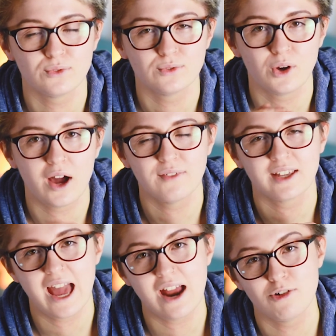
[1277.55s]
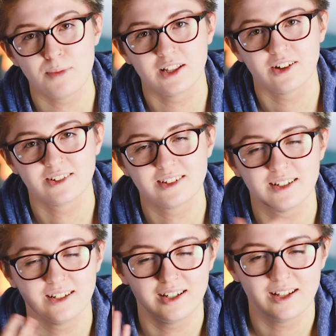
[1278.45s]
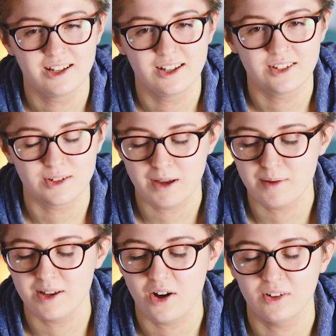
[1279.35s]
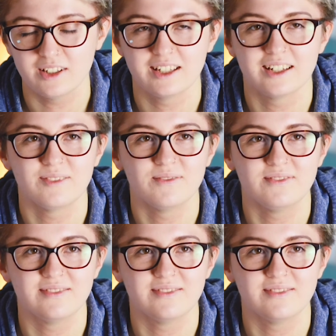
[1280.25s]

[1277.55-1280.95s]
not having air in my lungs. So maybe holding a